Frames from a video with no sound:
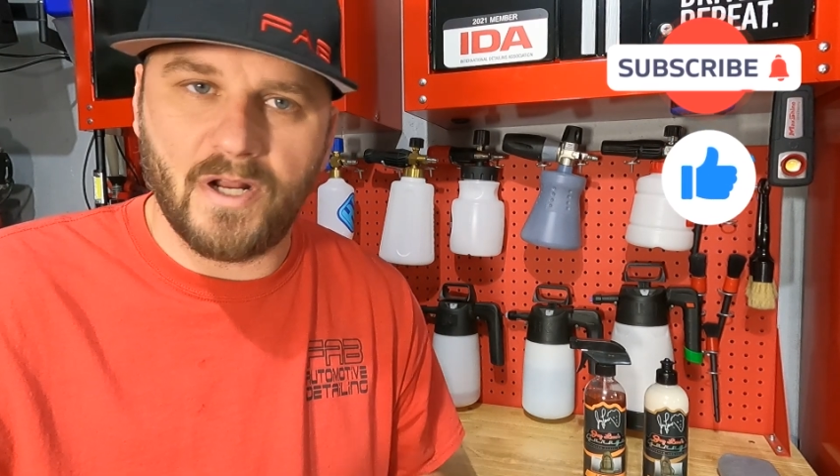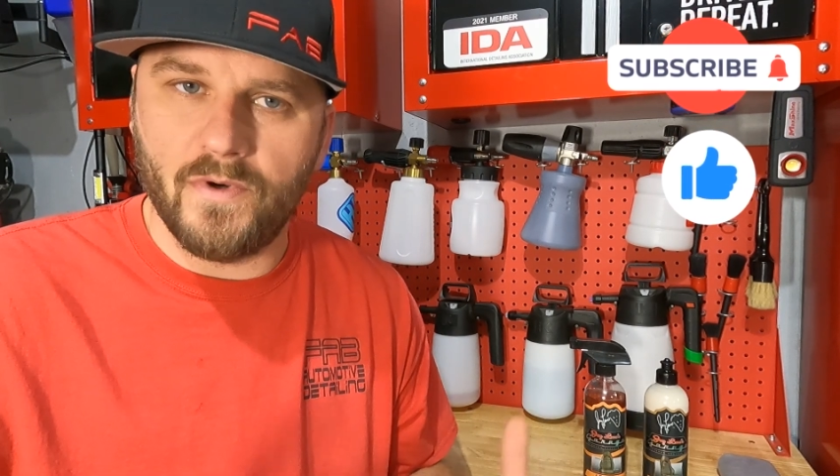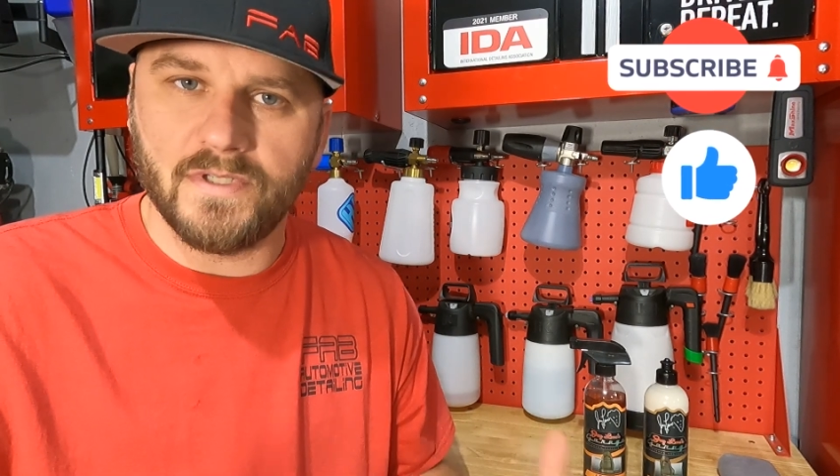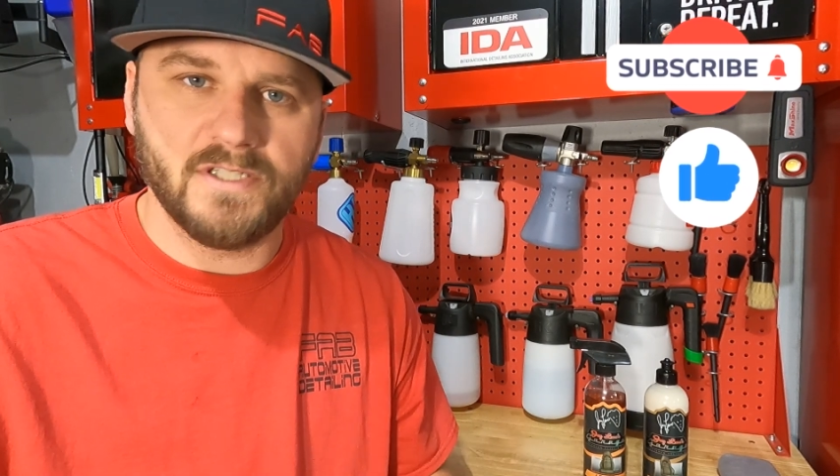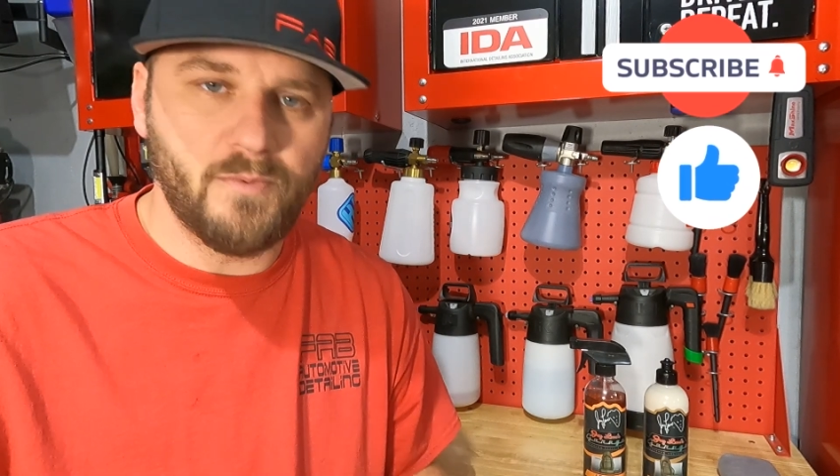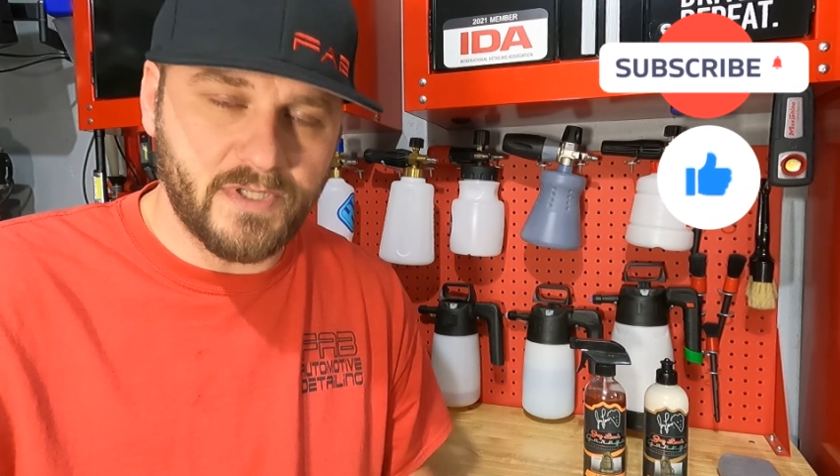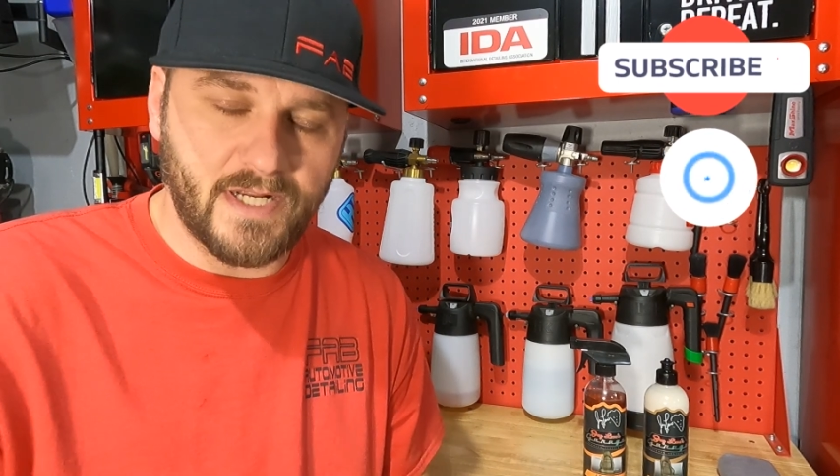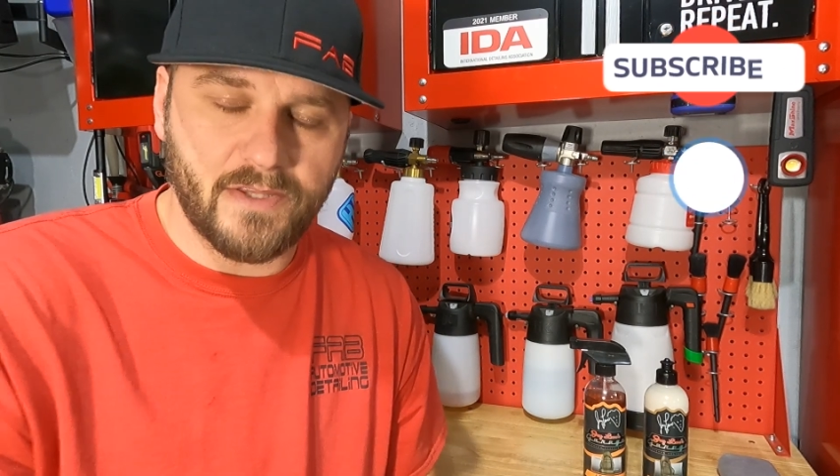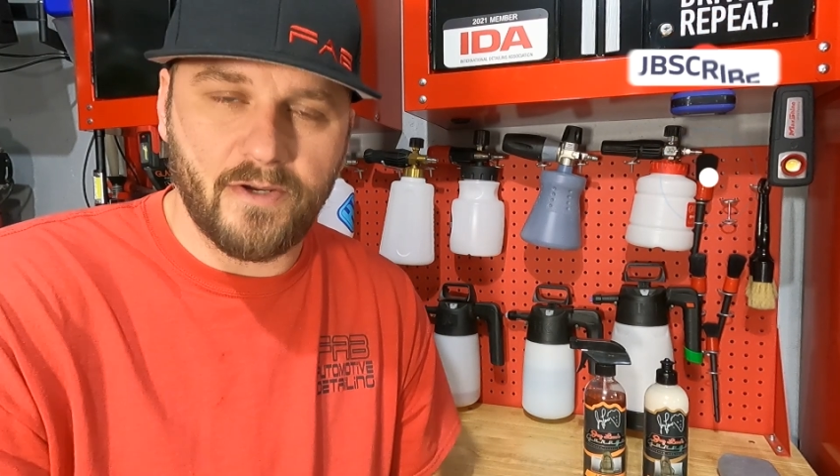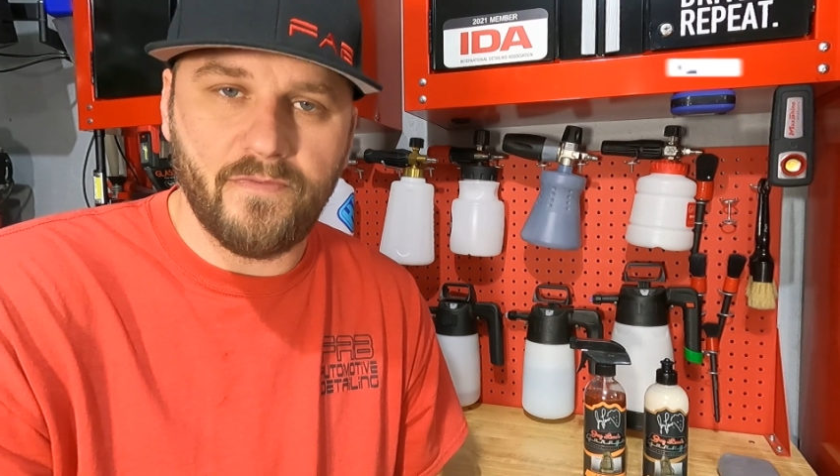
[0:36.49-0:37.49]
and I always like to put
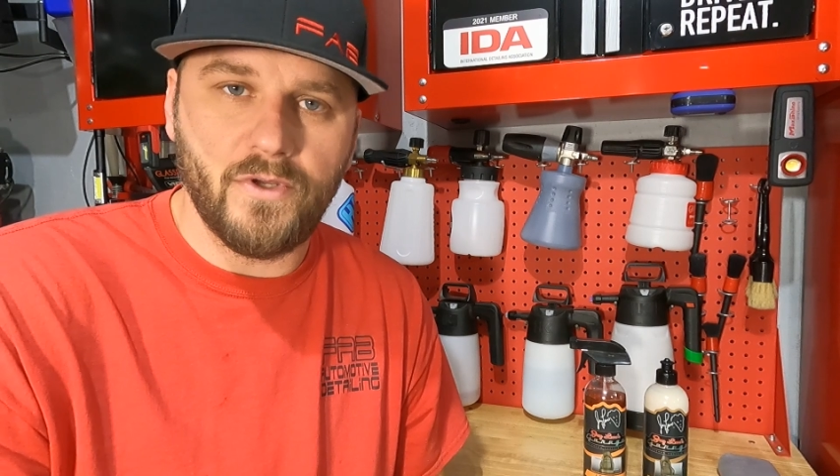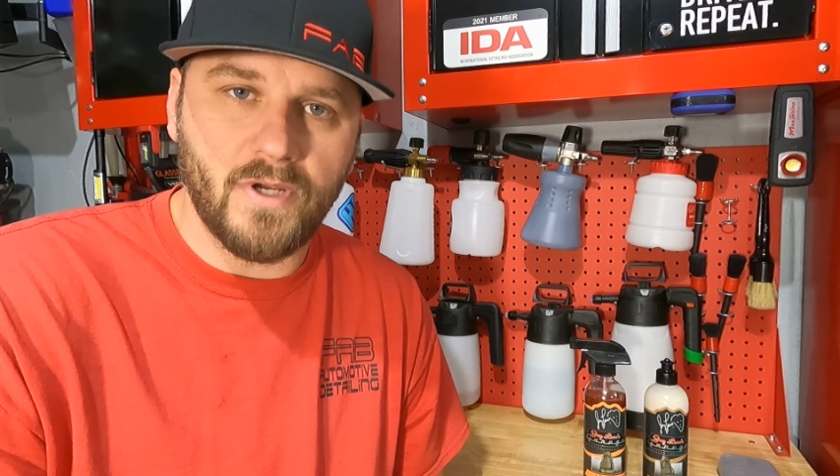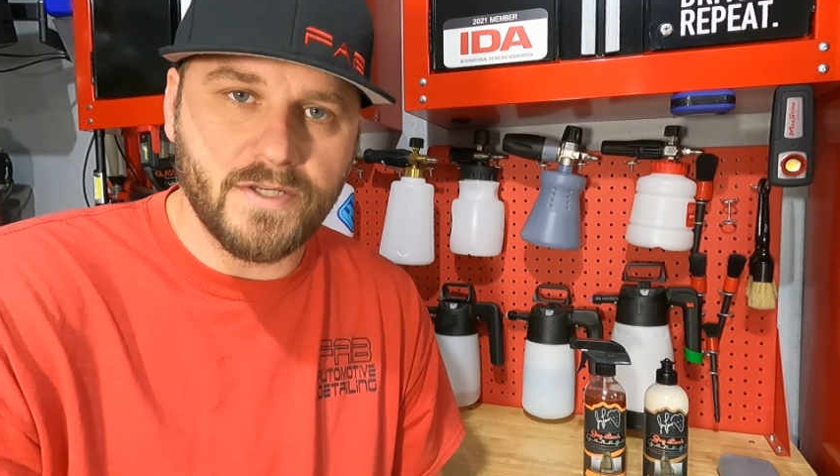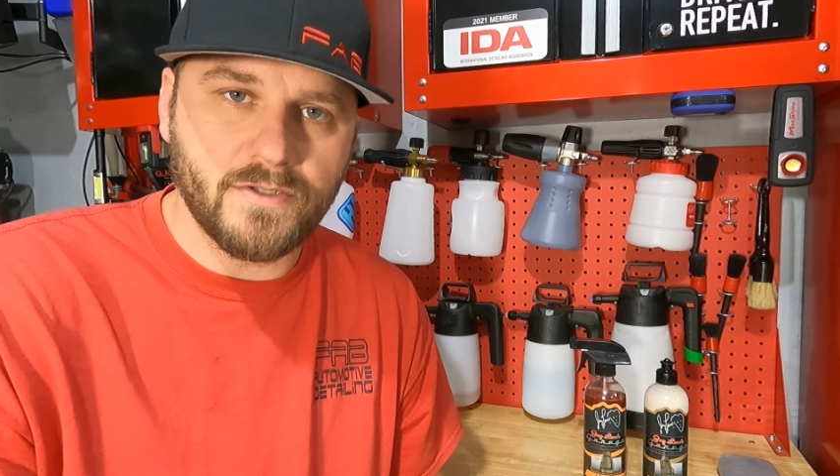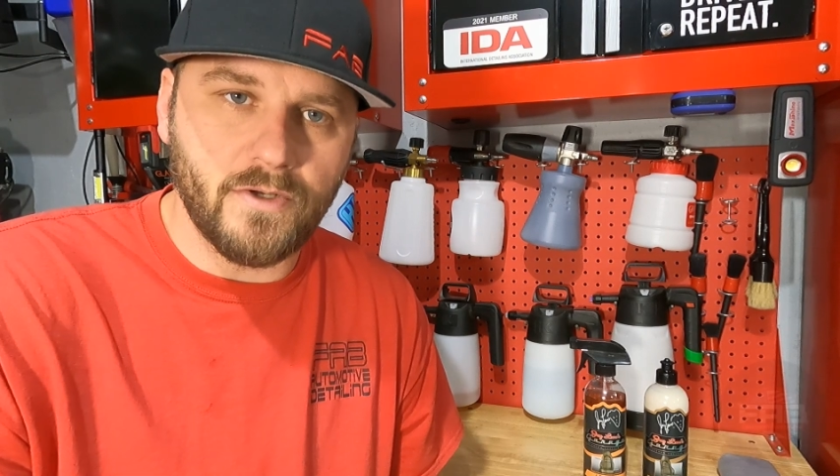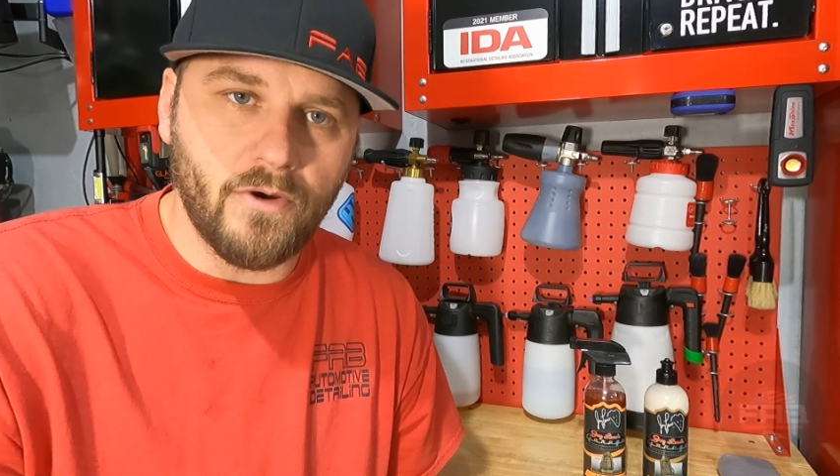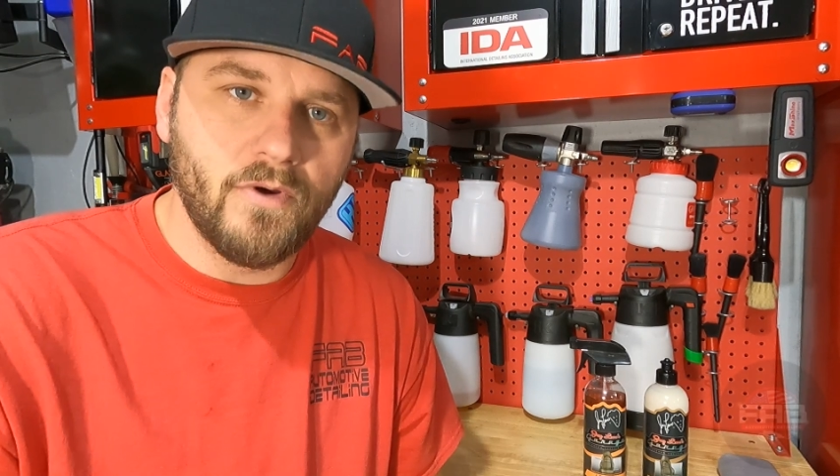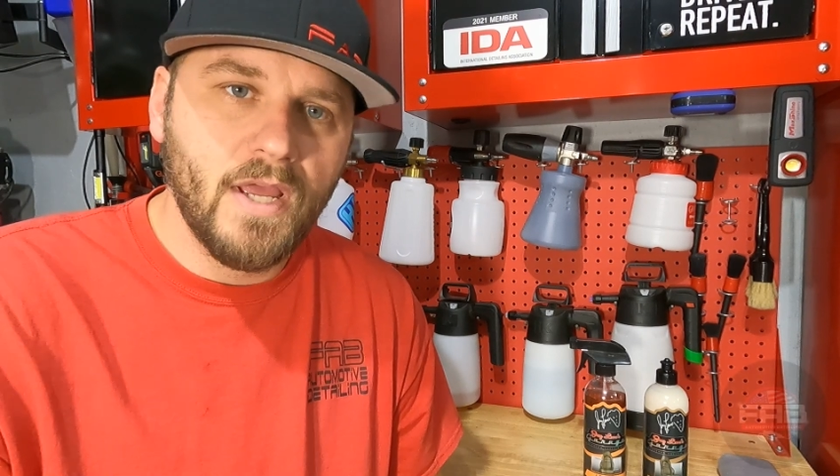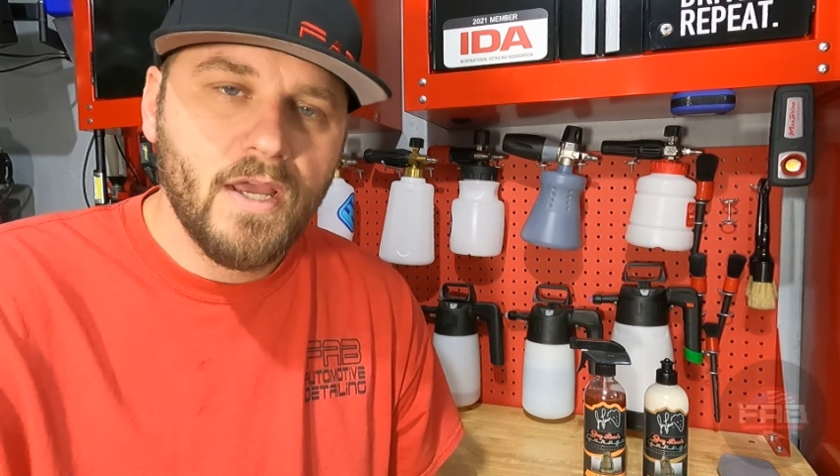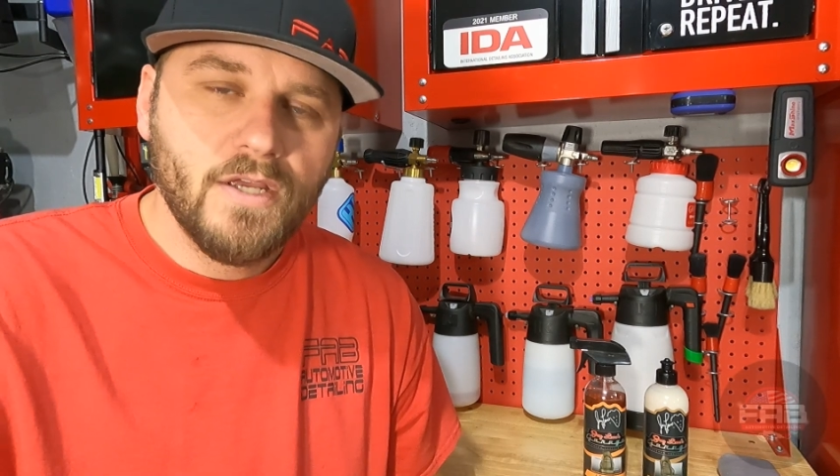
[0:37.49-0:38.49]
that out there for you guys to know.